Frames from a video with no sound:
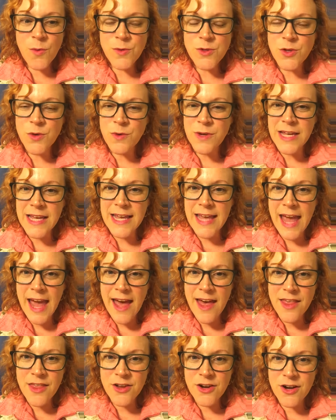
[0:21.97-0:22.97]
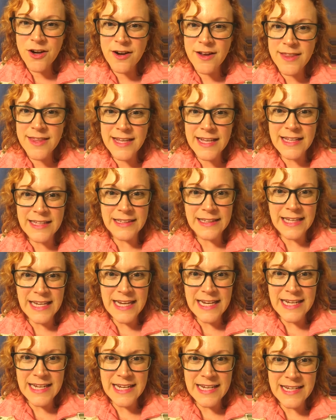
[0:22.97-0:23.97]
Don't gather the
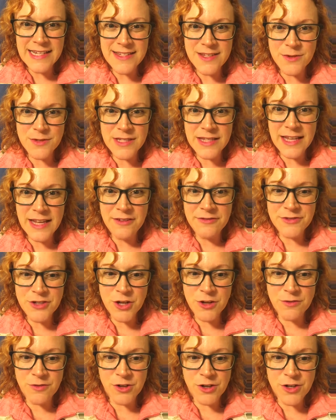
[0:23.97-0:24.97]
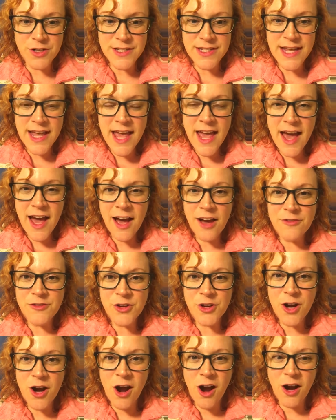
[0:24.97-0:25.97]
gleanings, those leftovers of
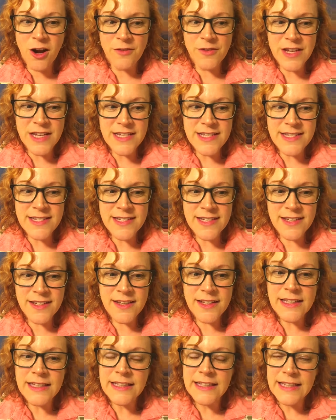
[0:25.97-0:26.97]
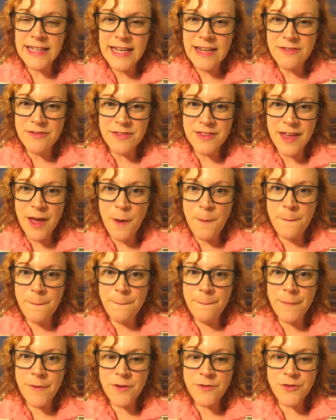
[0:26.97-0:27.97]
your harvest. Leave
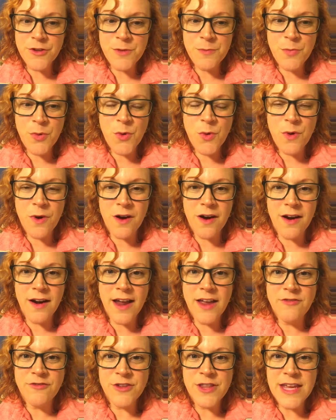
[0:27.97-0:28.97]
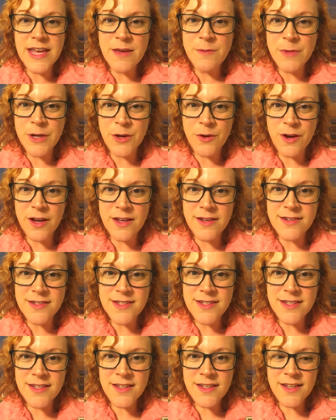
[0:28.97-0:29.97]
them for the poor and for the
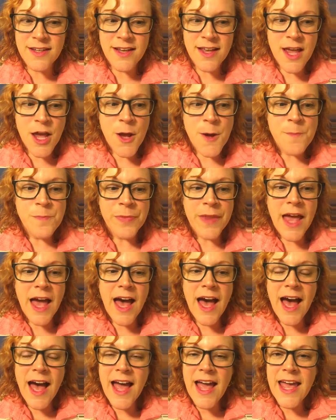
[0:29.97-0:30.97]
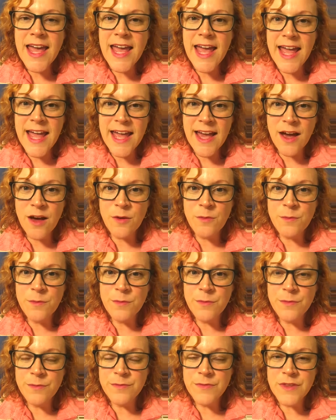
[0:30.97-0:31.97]
immigrant. I am
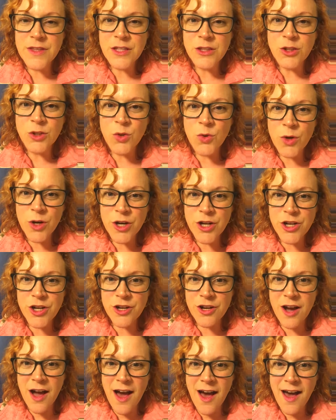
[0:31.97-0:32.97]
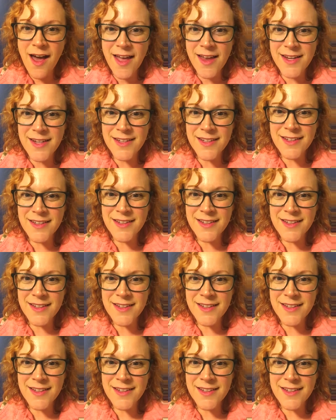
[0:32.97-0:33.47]
the Lord your God.